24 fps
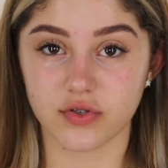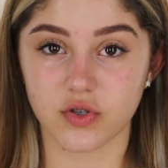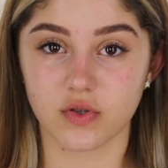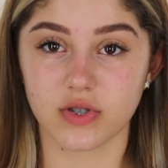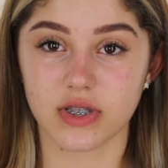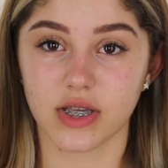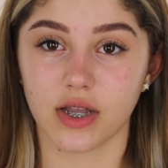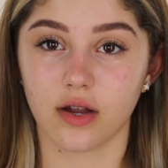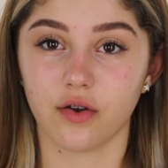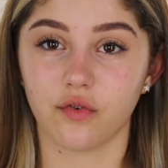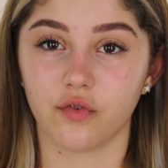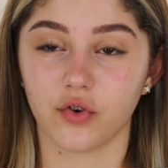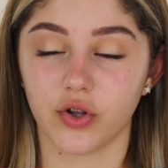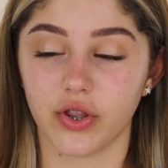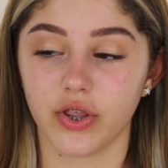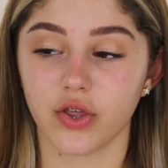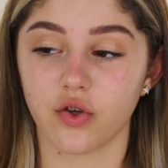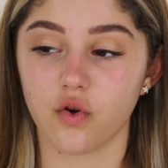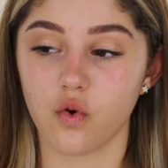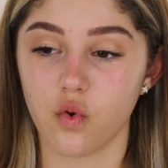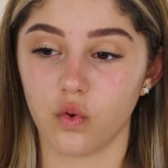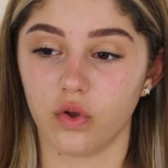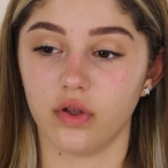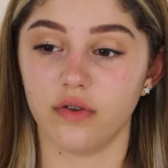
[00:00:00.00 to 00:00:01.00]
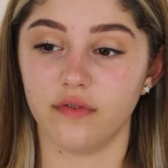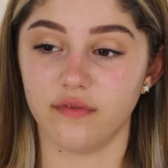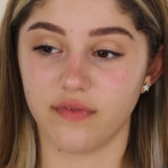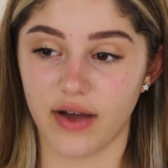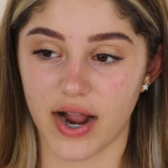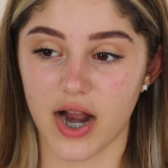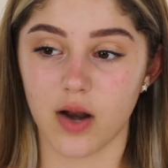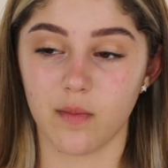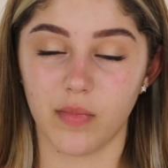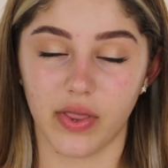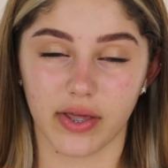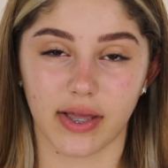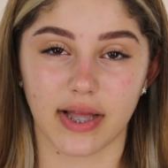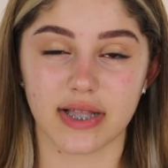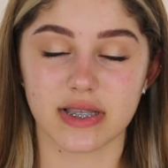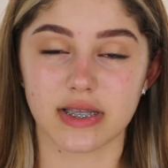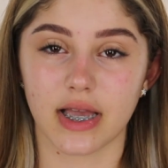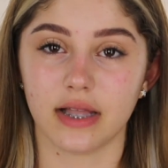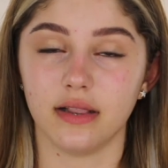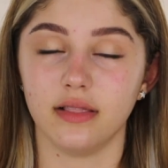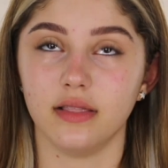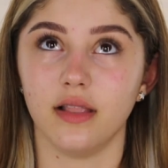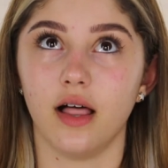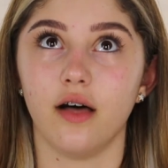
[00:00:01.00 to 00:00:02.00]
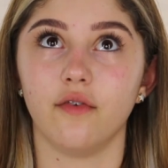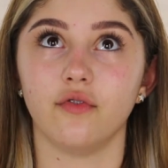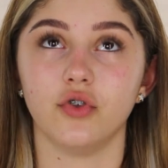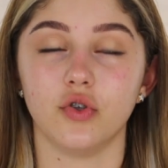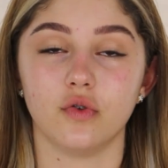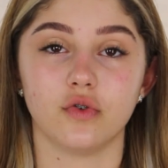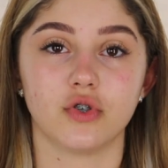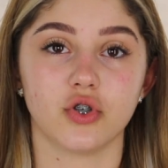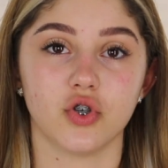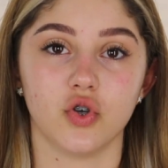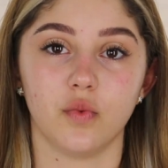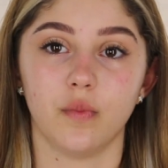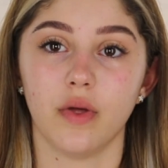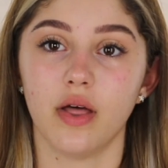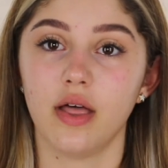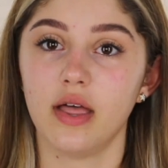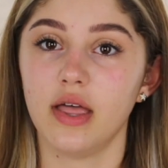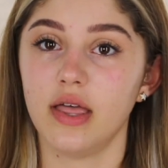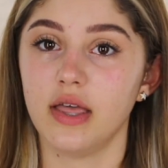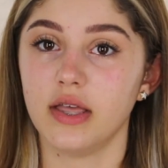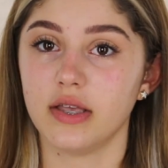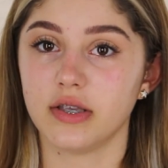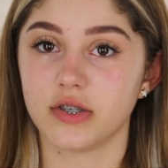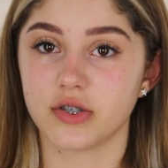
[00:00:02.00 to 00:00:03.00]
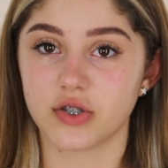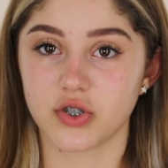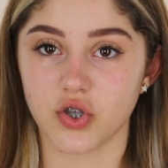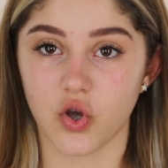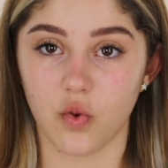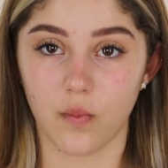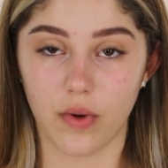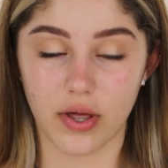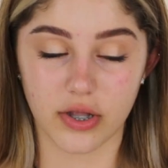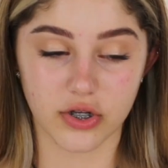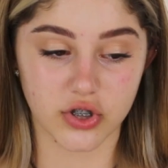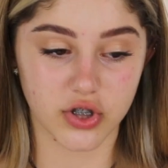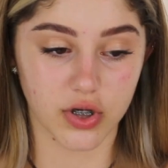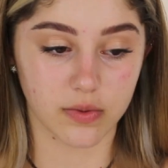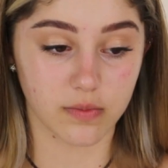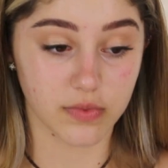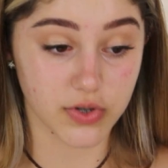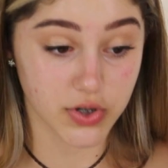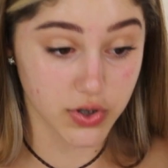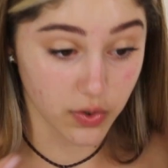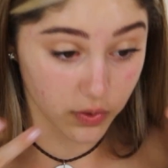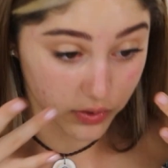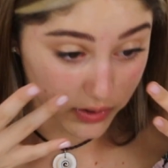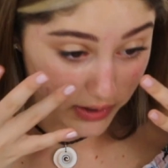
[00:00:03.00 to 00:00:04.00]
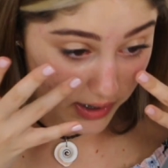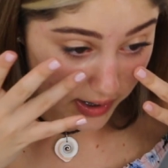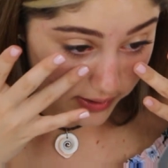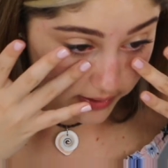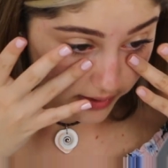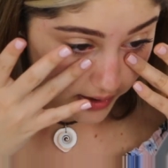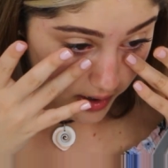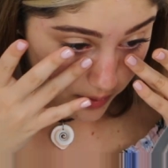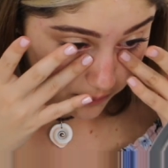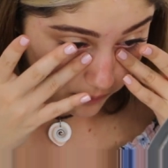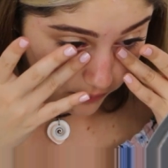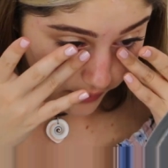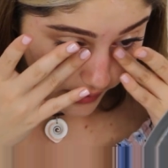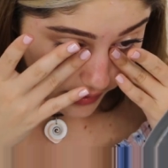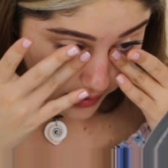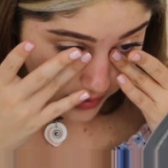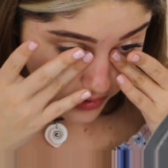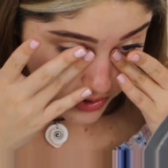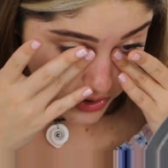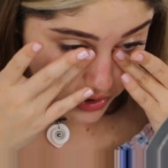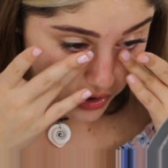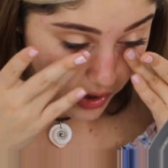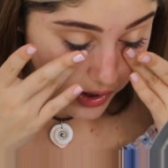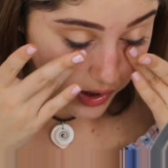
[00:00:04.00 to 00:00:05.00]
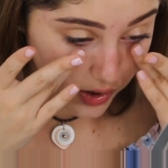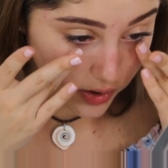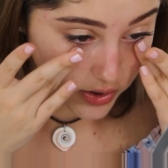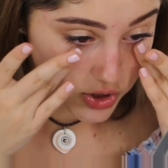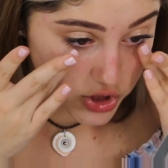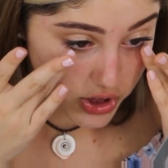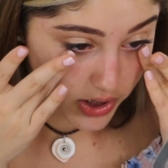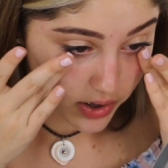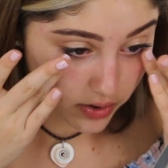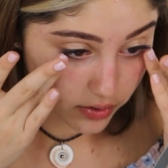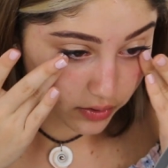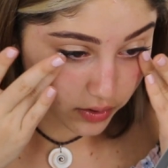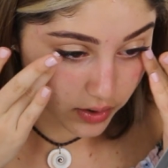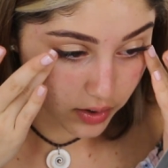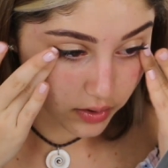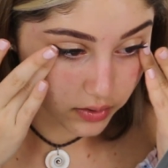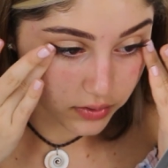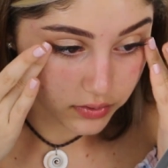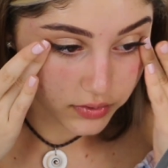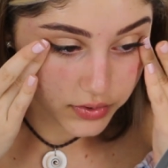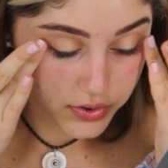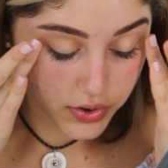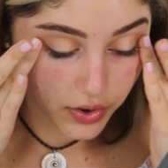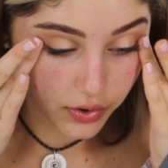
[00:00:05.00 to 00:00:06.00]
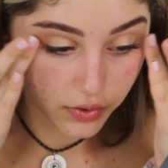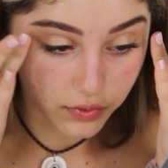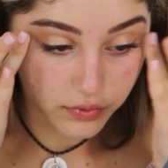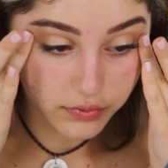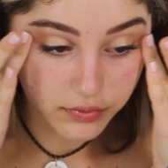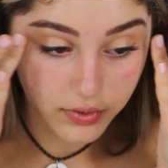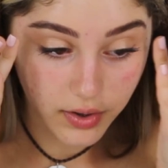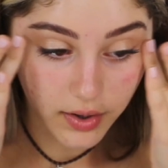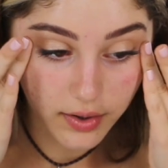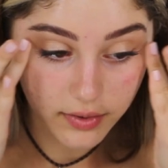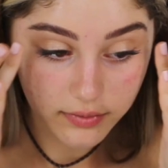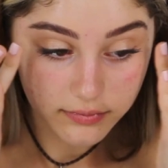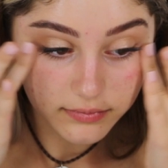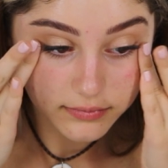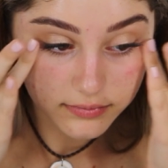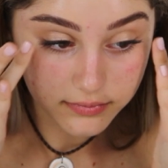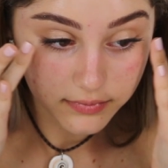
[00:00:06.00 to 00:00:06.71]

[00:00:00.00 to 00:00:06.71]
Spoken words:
So it's like a really cool environment. Like I love YouTube so much, and I'm so glad that I'm like starting a channel. So yeah.